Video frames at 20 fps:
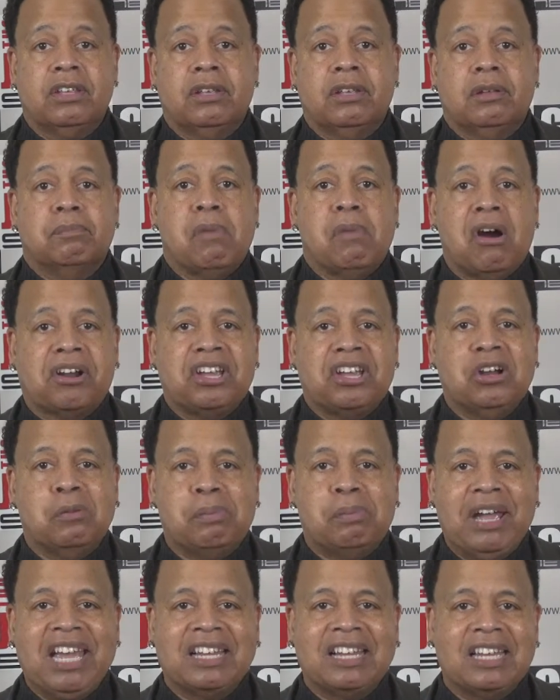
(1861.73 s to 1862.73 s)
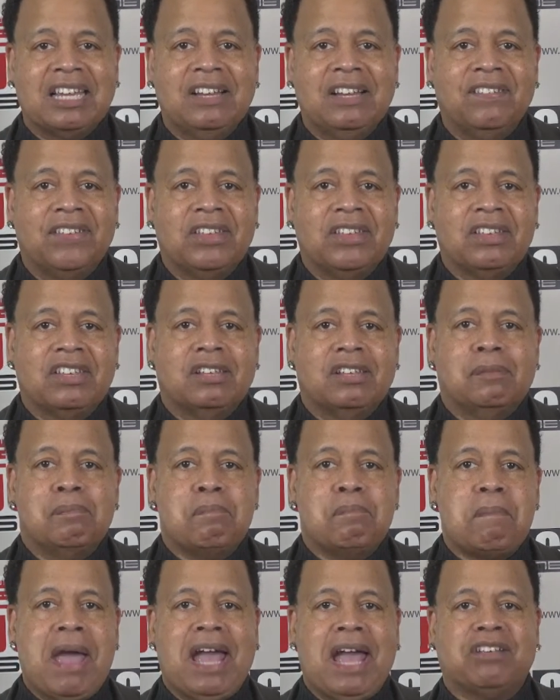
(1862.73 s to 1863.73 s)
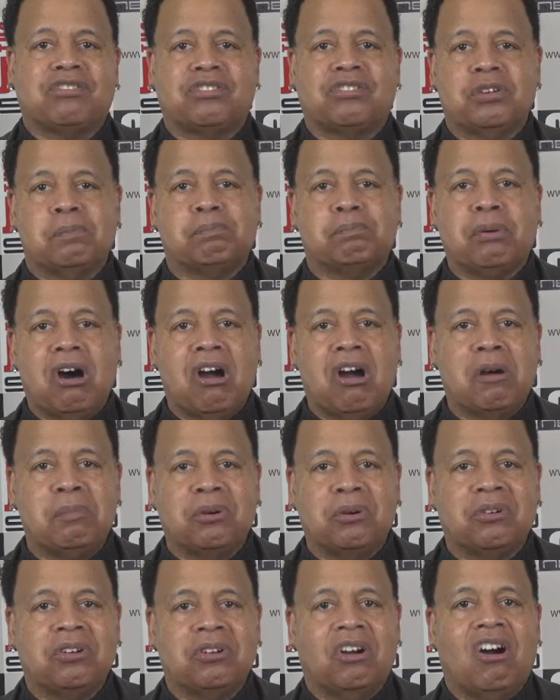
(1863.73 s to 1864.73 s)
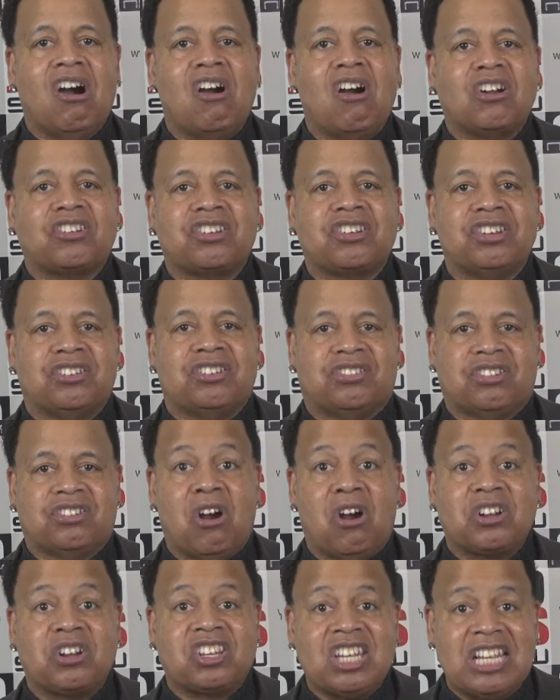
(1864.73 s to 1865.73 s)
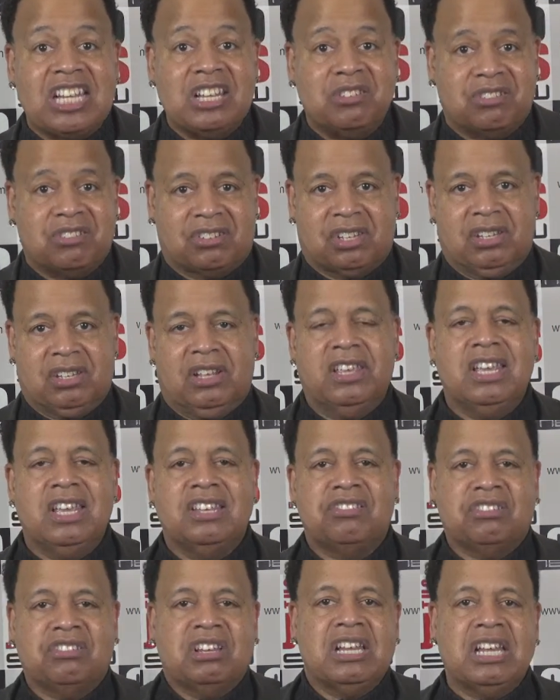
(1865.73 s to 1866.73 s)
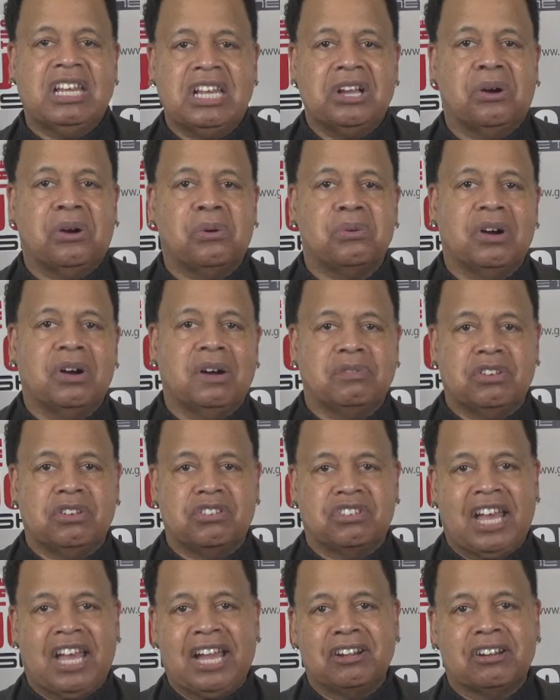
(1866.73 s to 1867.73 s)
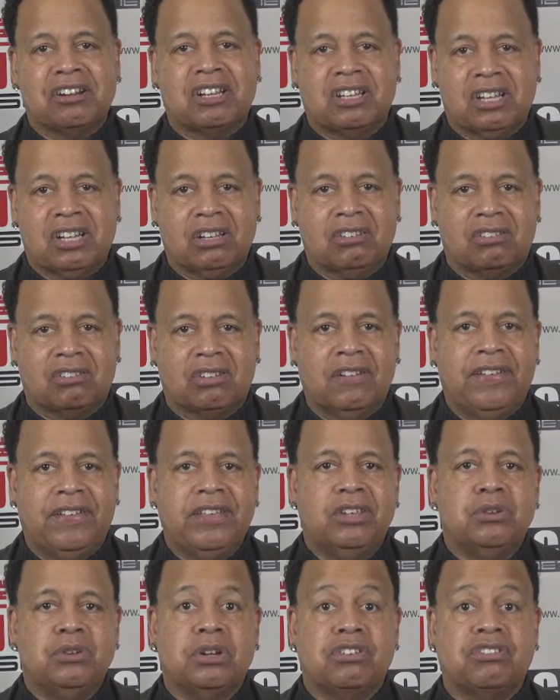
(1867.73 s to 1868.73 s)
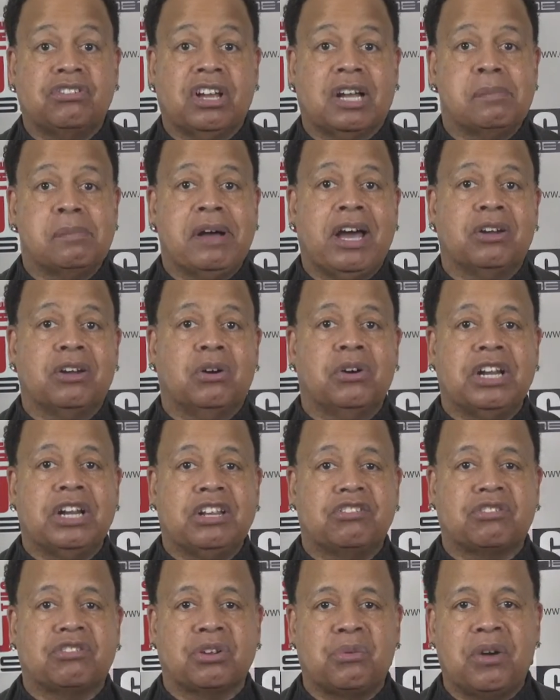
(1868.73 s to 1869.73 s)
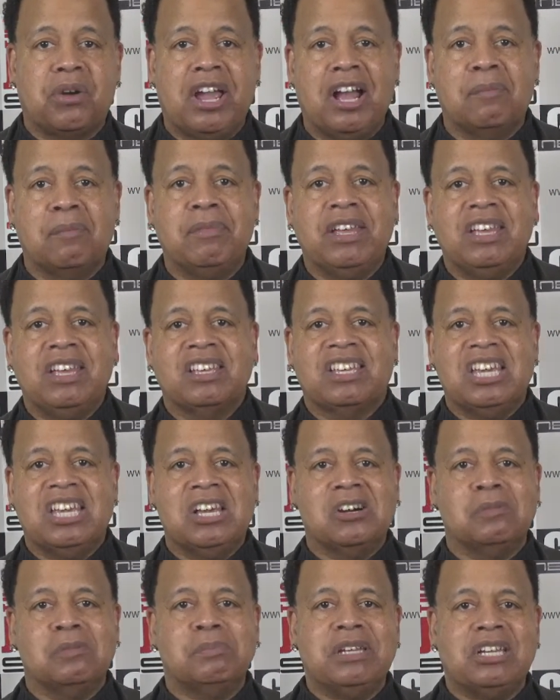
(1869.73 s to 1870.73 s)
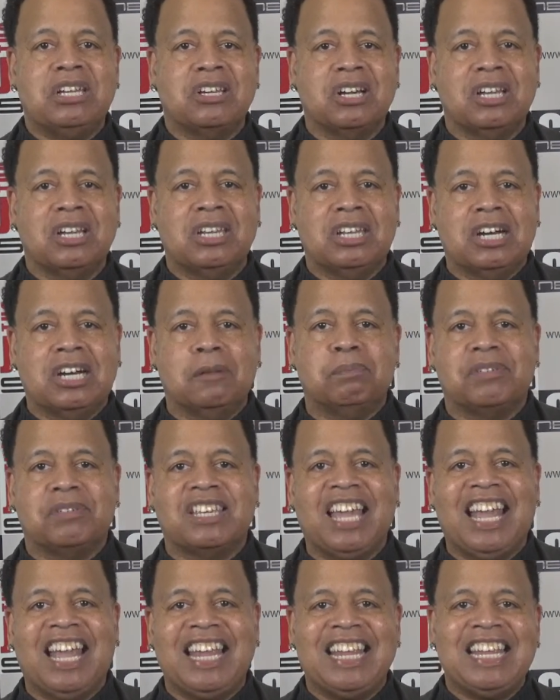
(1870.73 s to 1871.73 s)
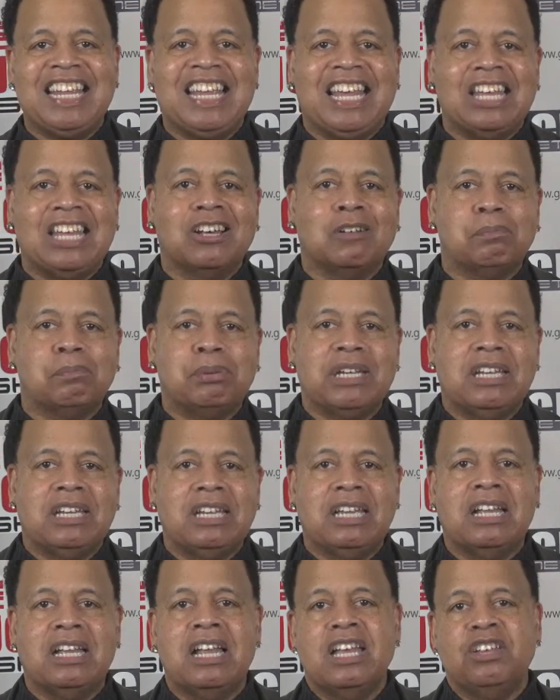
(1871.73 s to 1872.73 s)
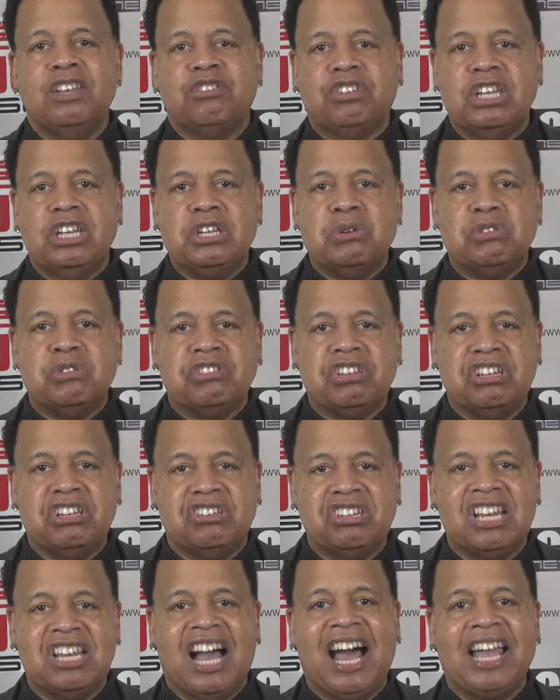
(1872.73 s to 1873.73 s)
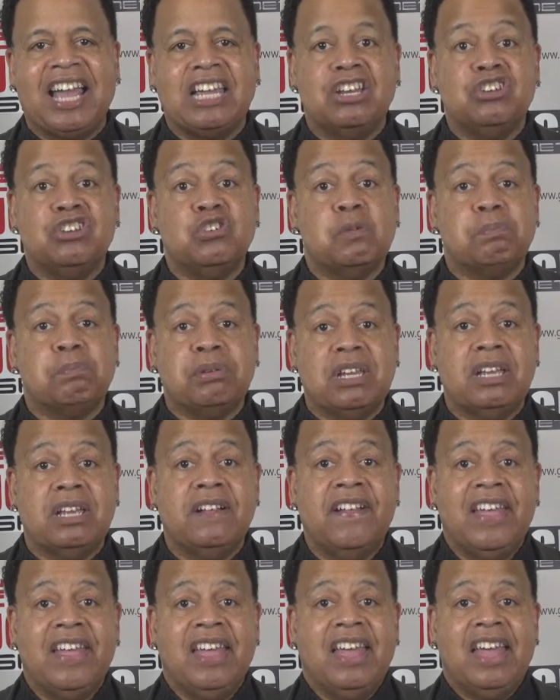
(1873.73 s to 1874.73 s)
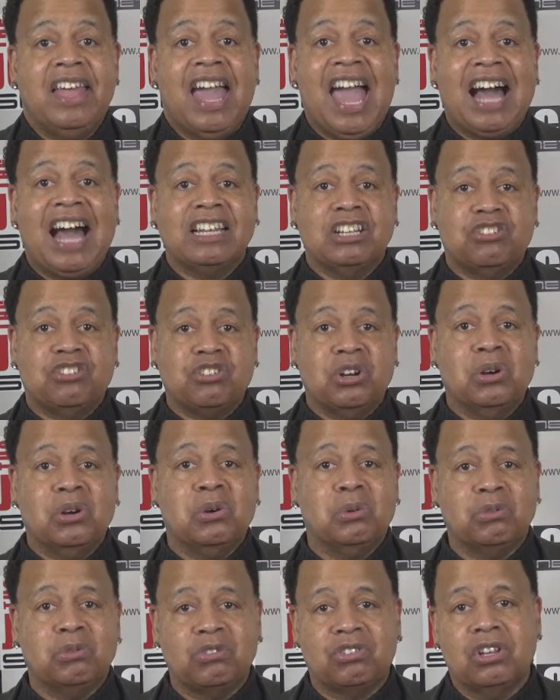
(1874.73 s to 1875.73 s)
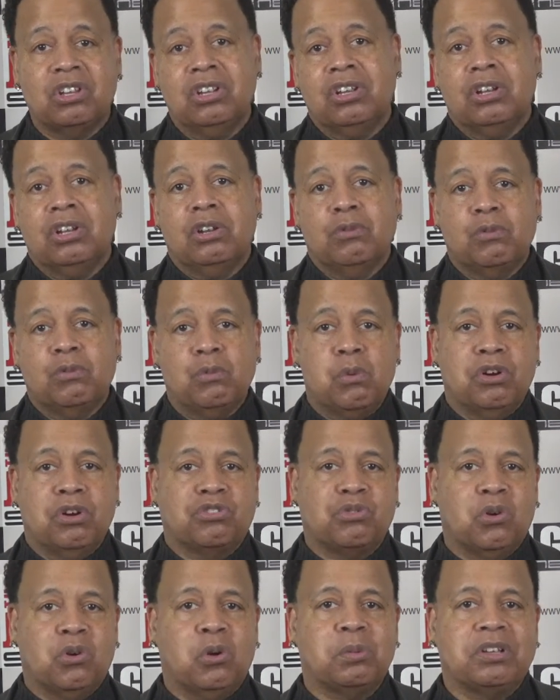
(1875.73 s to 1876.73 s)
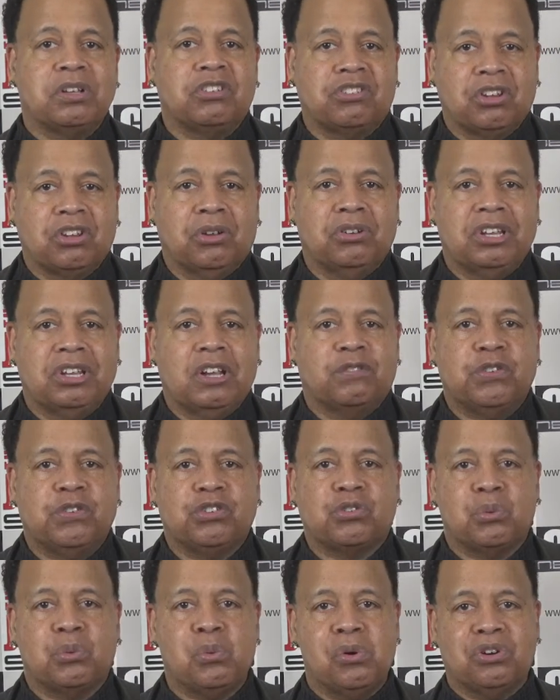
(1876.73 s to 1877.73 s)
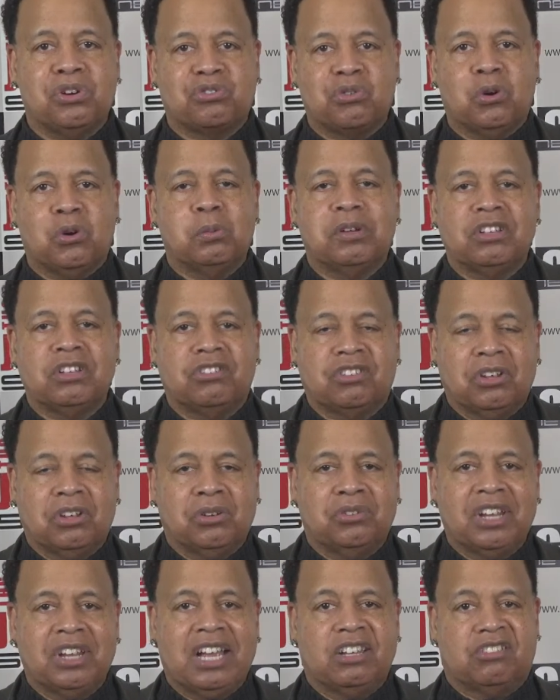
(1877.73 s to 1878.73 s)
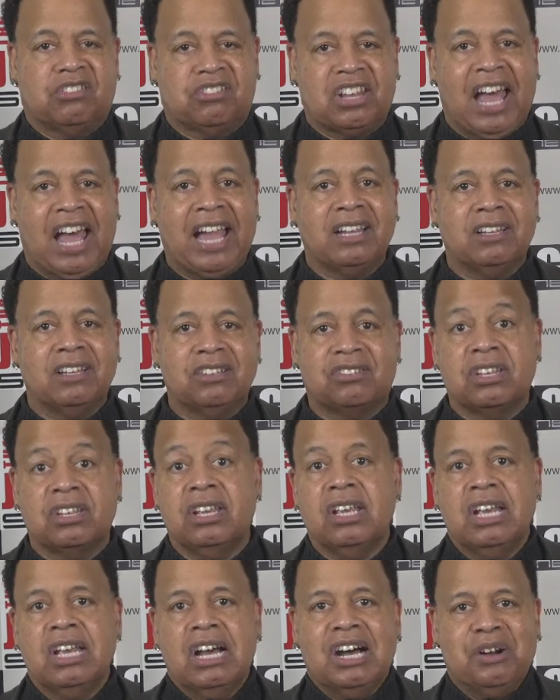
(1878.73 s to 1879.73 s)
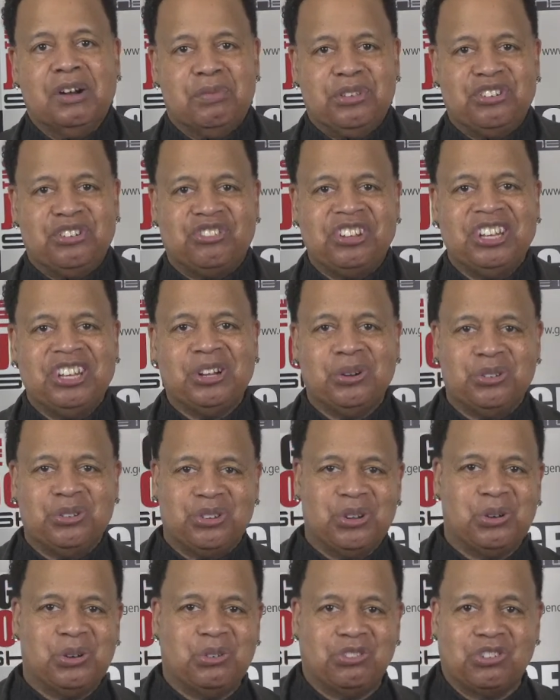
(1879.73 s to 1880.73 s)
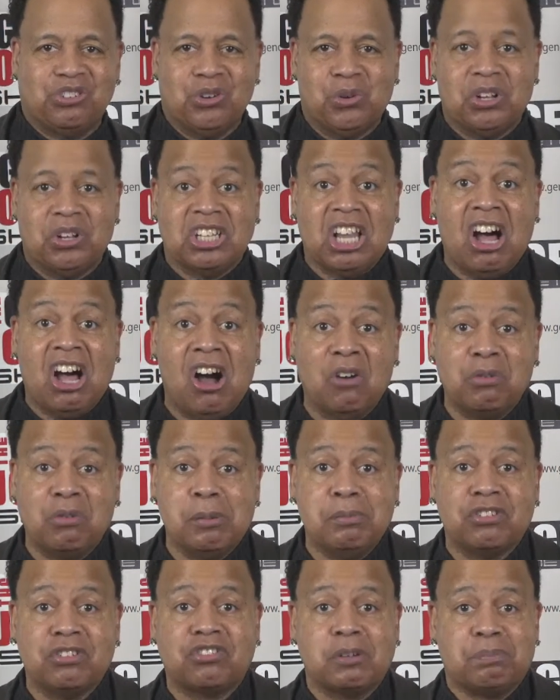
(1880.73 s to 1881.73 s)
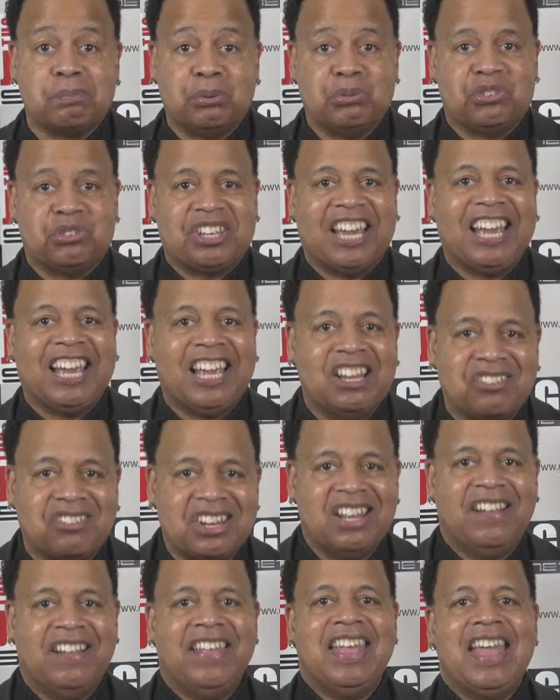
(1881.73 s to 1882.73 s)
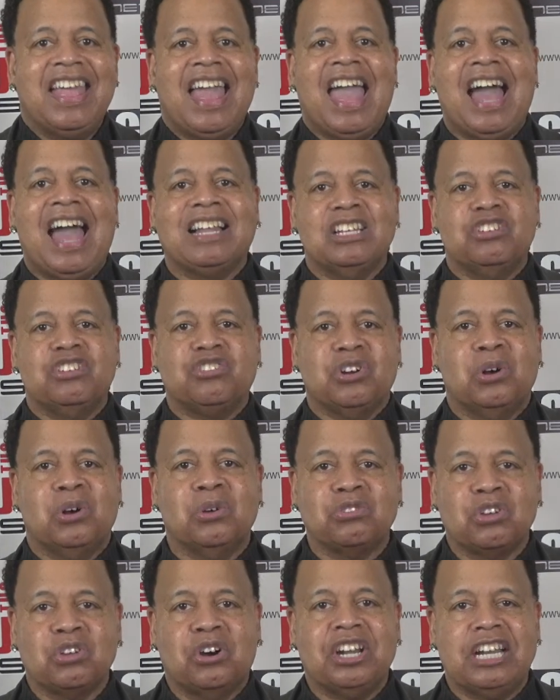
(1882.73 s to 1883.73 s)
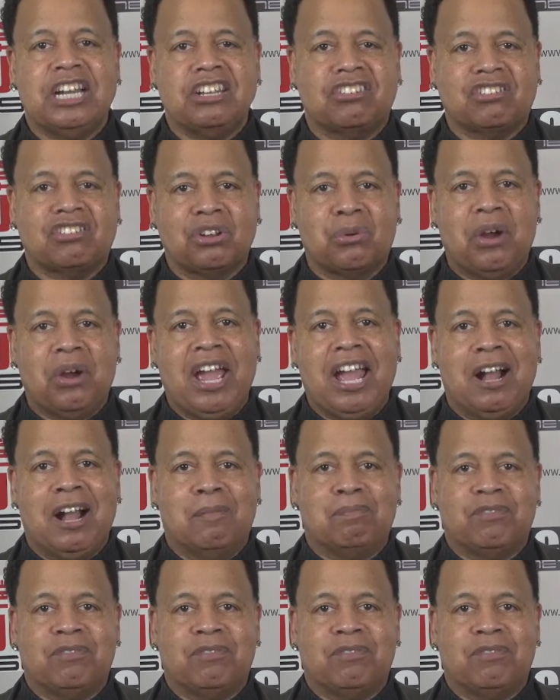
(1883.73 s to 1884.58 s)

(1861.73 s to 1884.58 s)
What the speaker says: Markel Bailey, master barber, artiste, CEO of Designer Cuts. You can check him out on Instagram, KelB Cutting Up, KelBeCuttinup. Allie Jones, wardrobe consultant, the official wardrobe consultant and stylist of the Geno Jones Show, along with Mr. Bruce Gage. Allie Jones on Instagram.